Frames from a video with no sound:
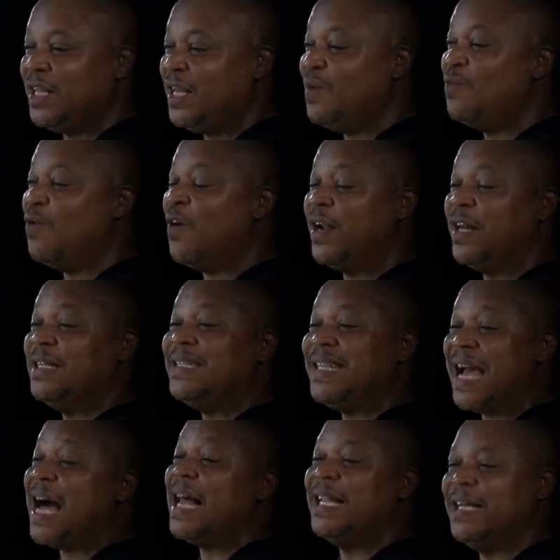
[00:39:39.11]
He wanted
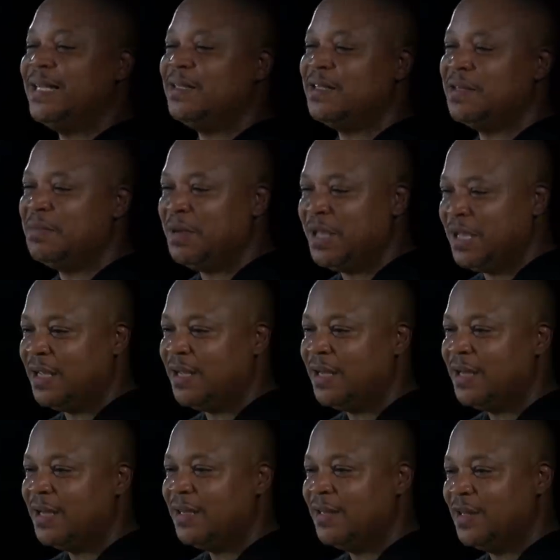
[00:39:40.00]
talent to be
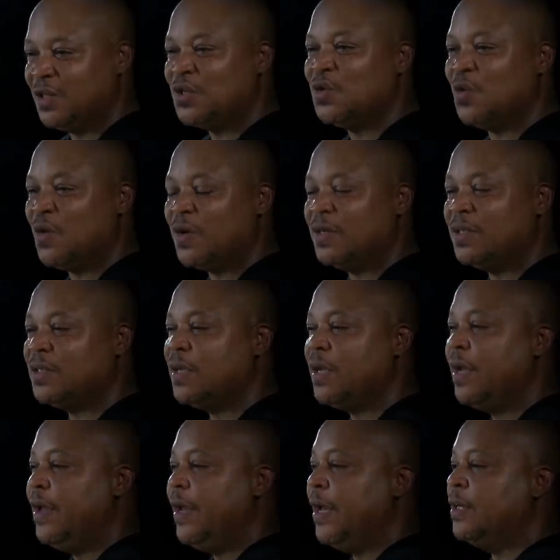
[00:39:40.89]
the source. Right.